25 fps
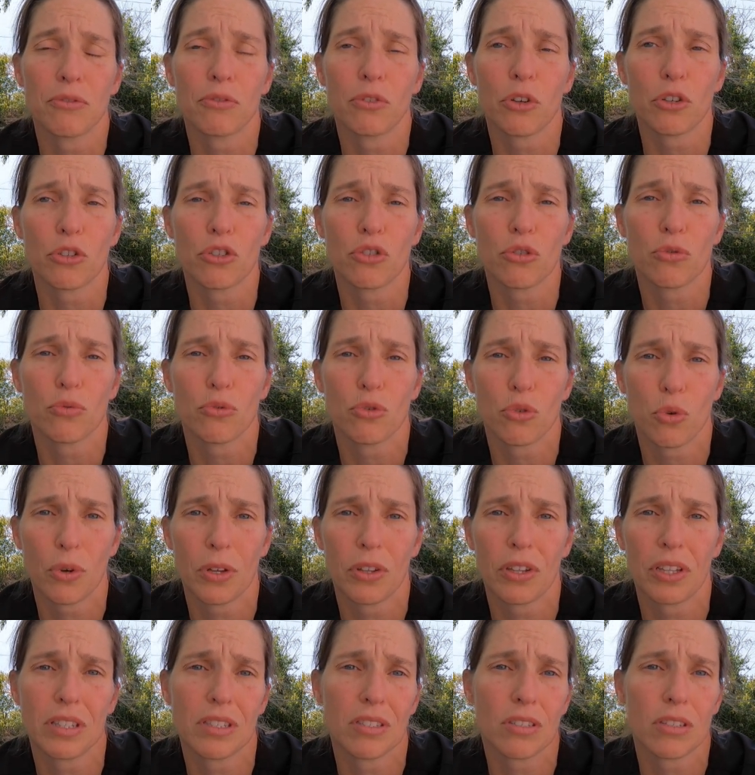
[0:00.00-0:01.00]
flush
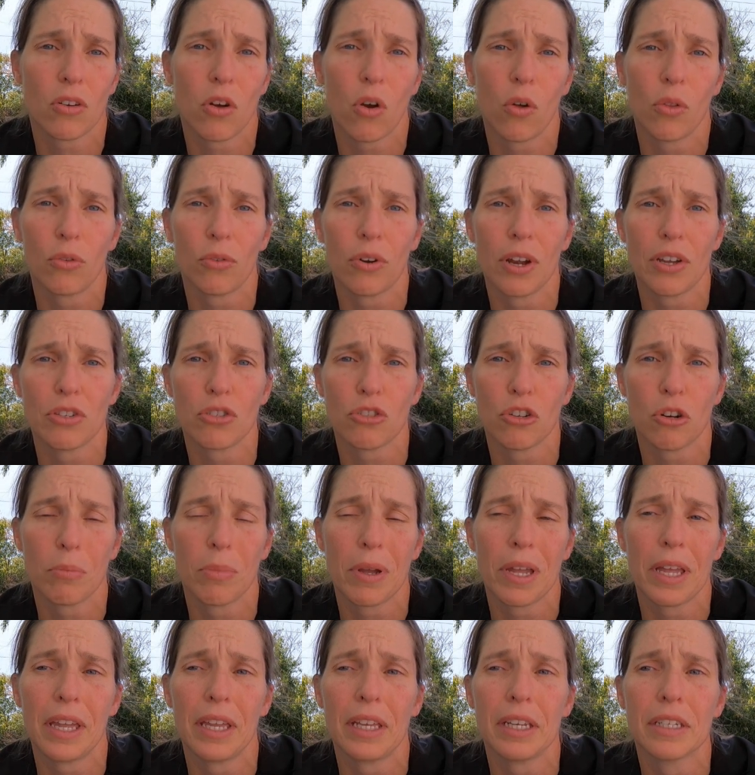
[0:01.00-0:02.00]
toilets. All the rest are
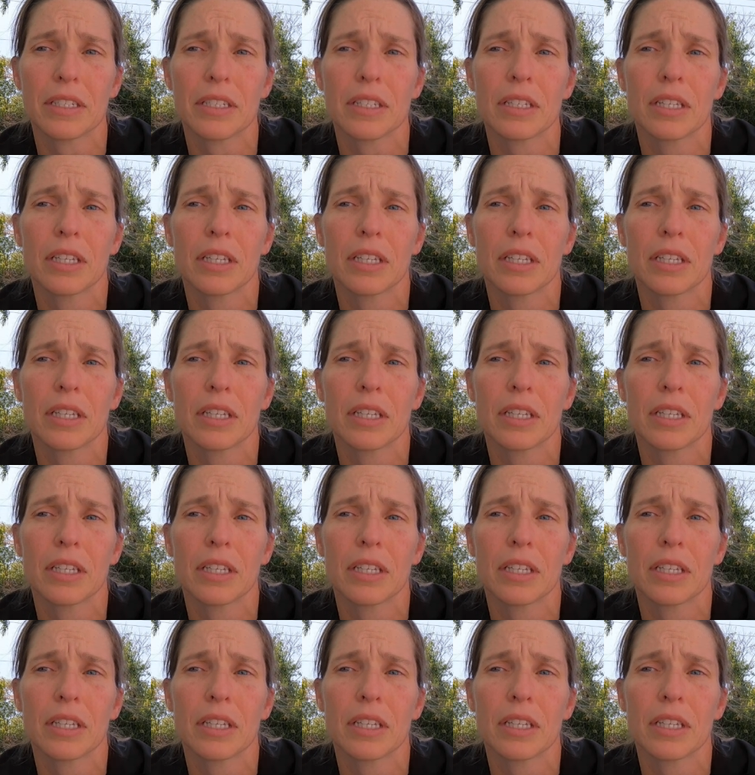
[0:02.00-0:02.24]
pit.